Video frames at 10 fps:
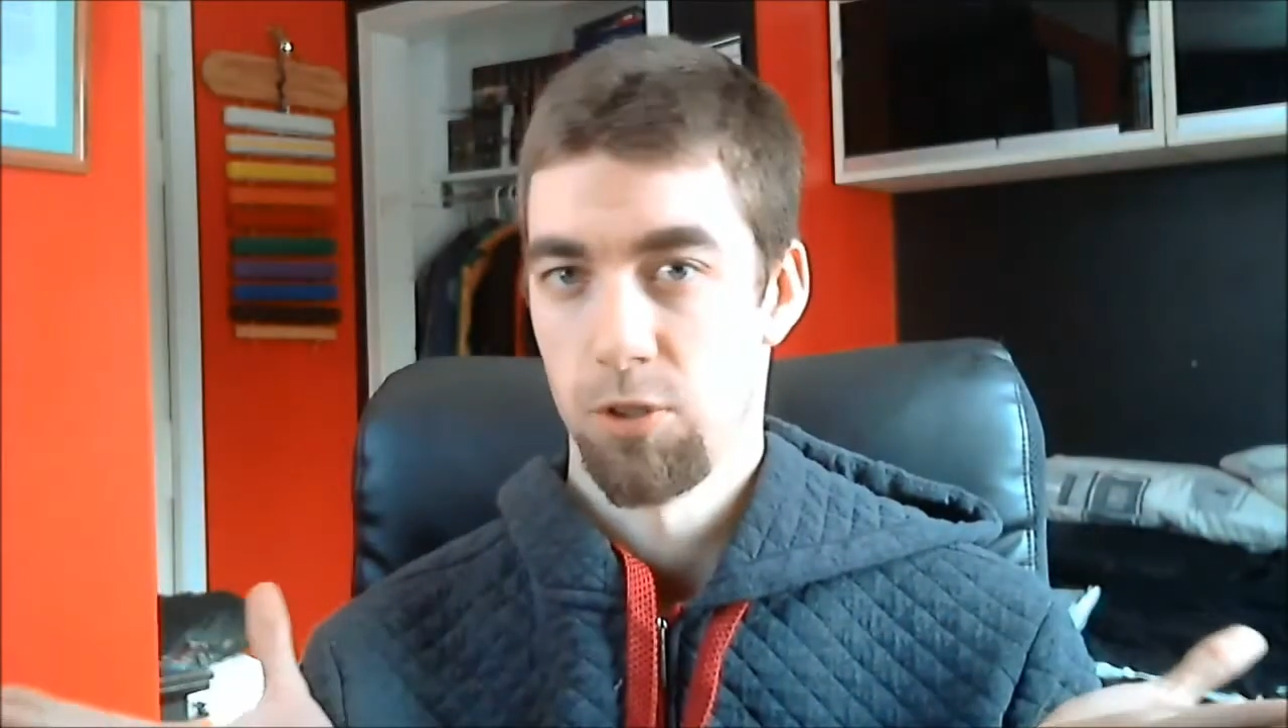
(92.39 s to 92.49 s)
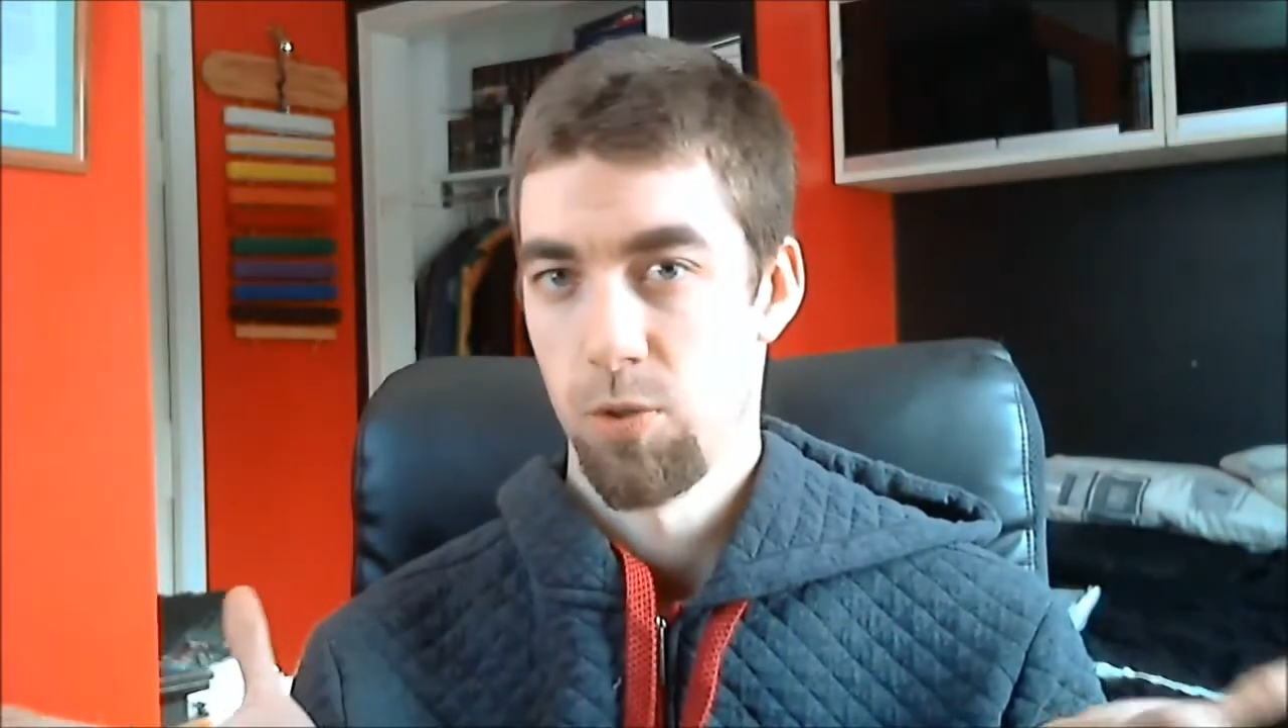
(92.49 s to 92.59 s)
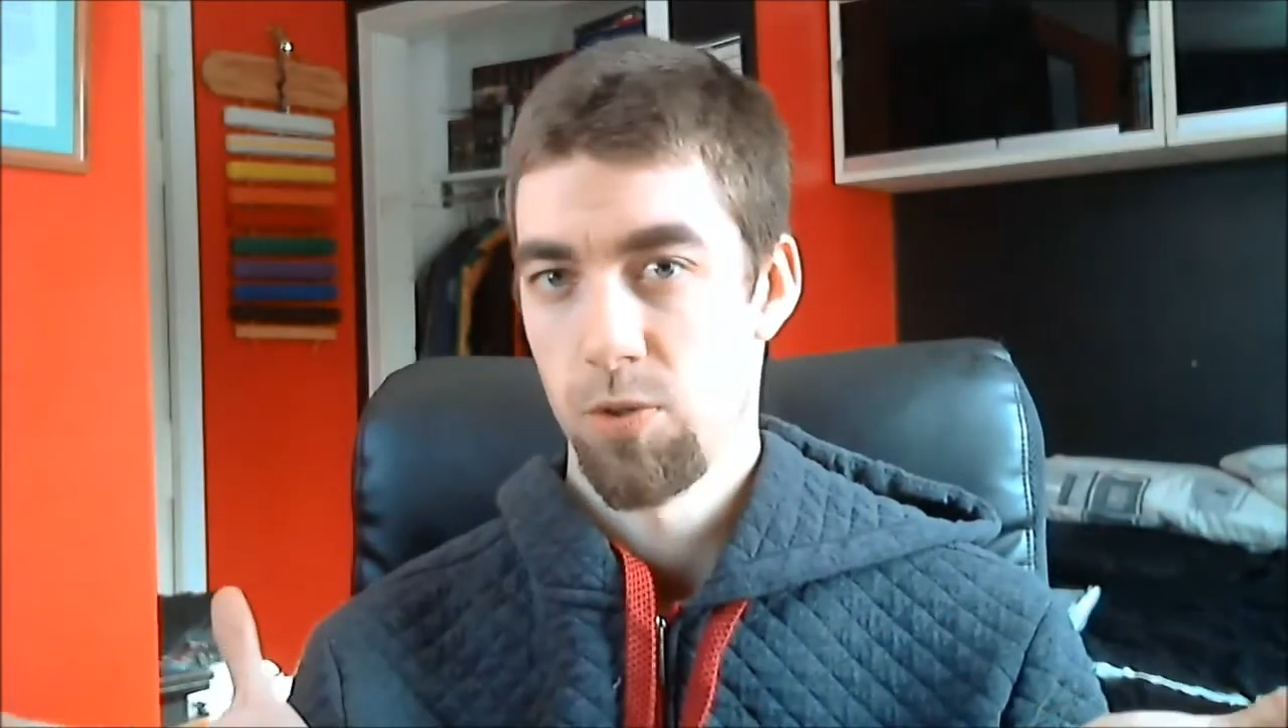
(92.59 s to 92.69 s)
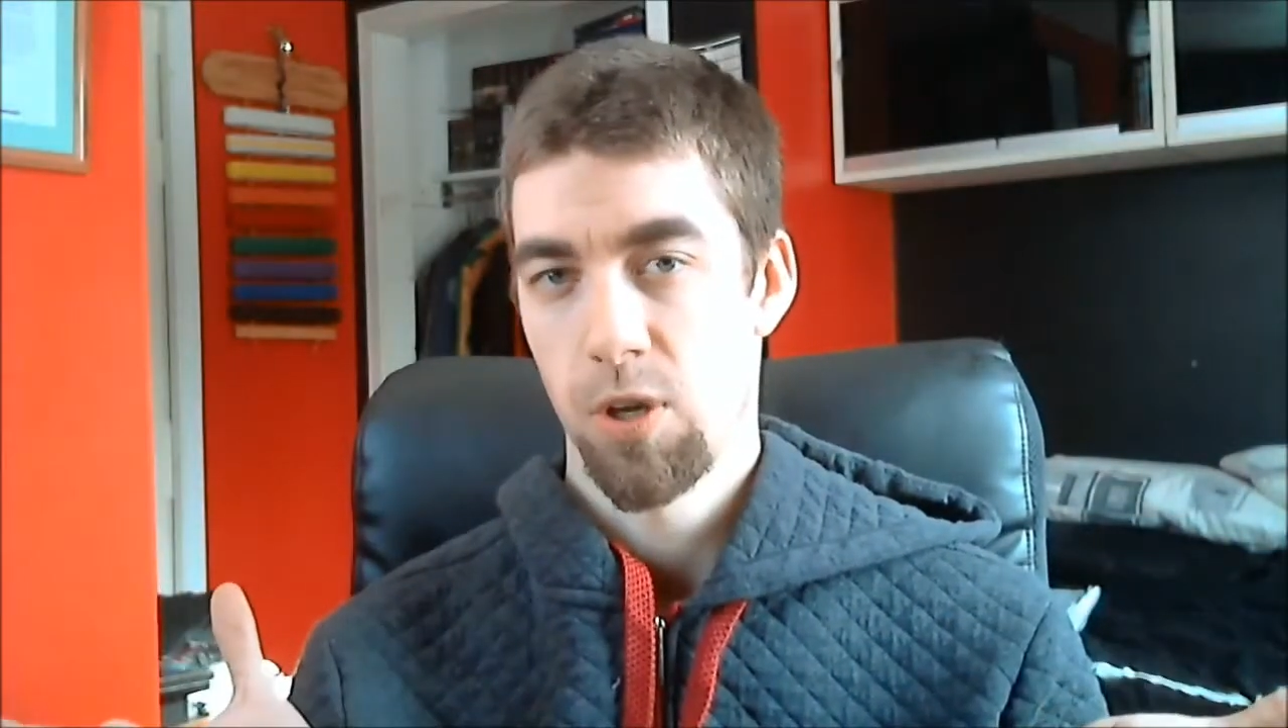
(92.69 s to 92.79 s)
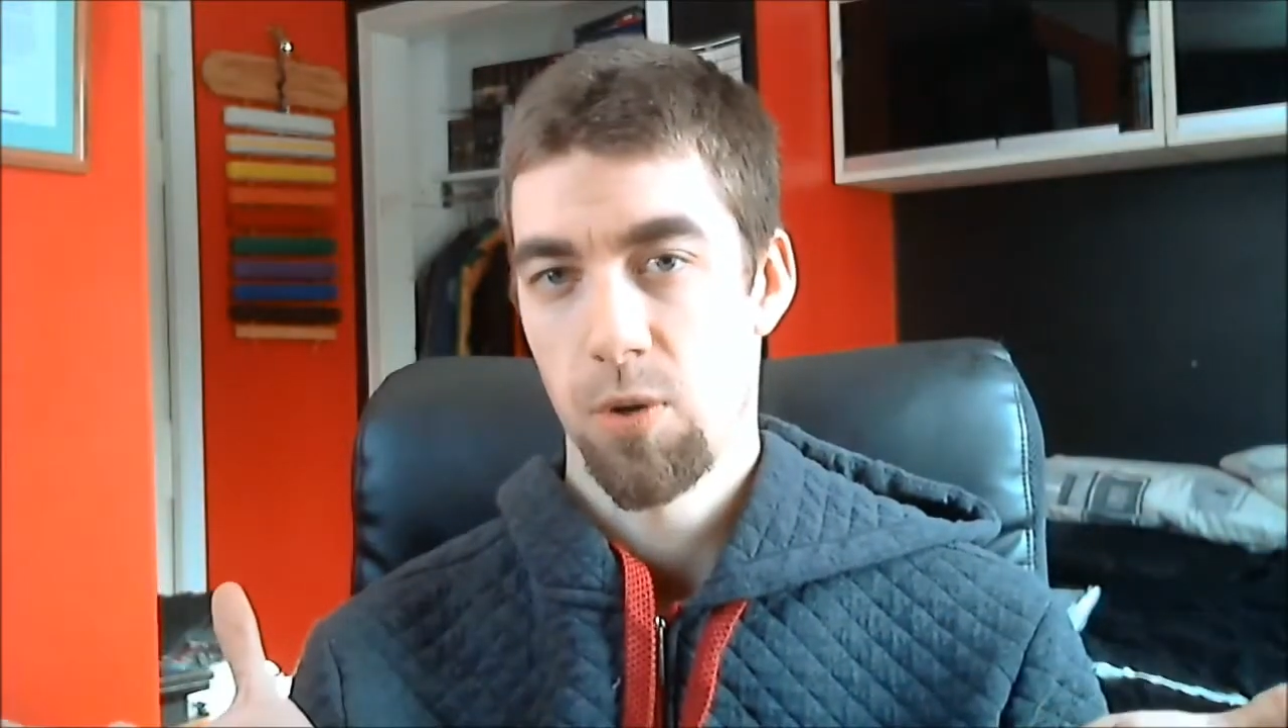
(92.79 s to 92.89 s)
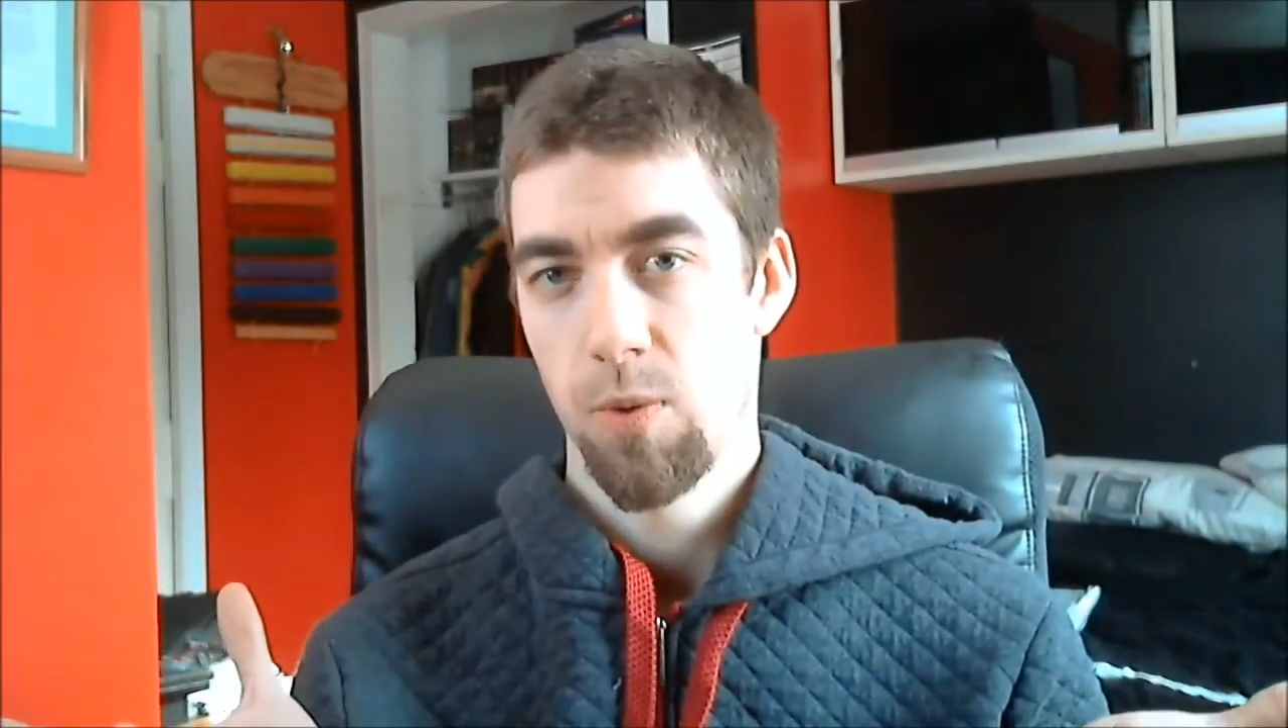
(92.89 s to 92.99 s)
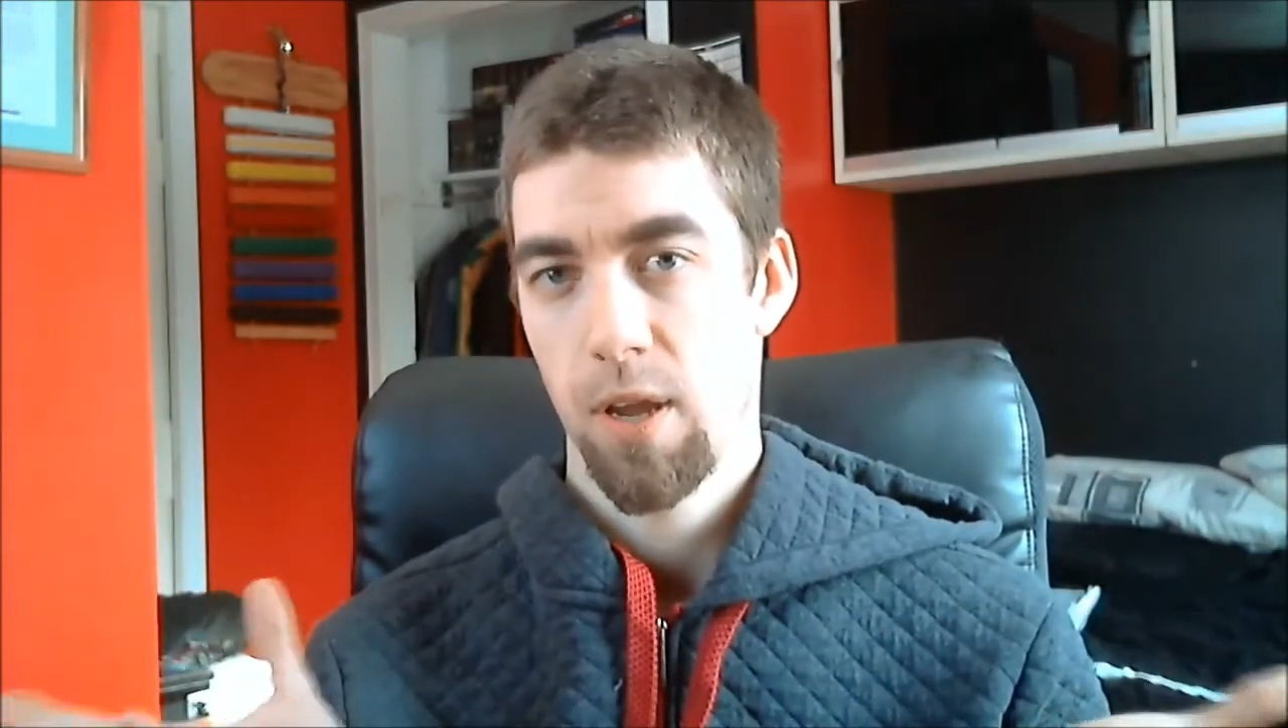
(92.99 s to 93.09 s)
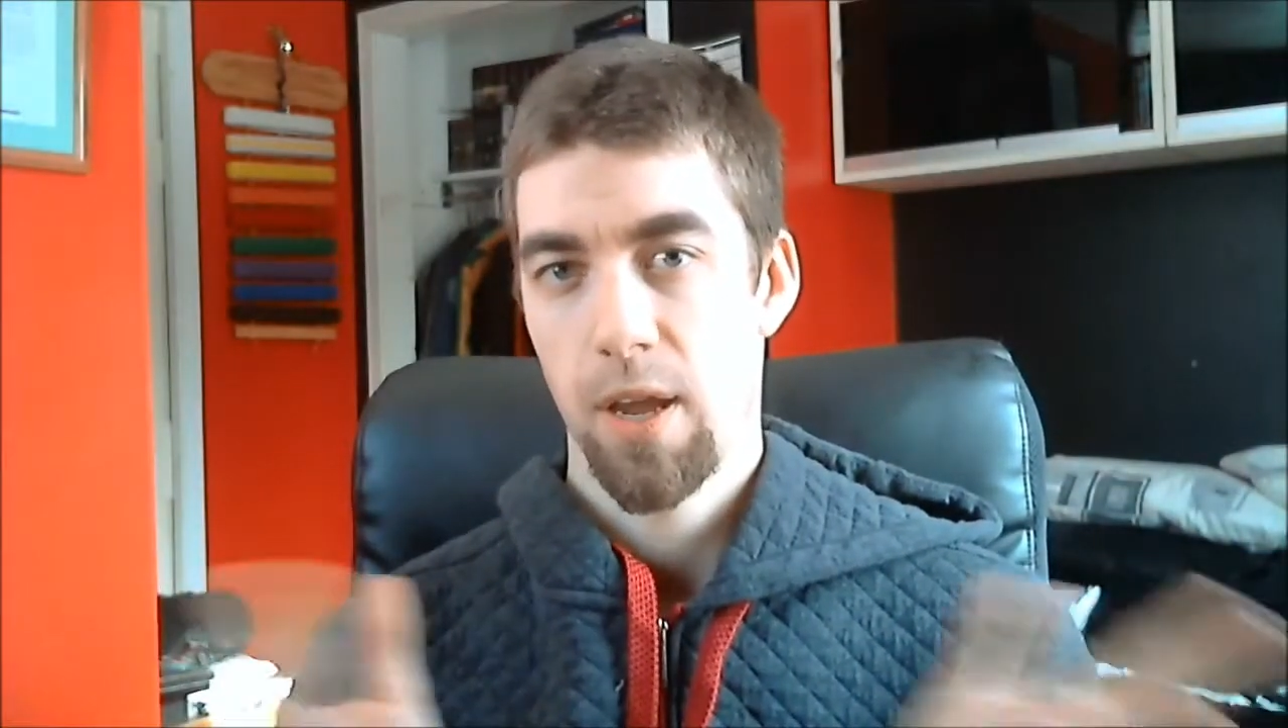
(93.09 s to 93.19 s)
do so.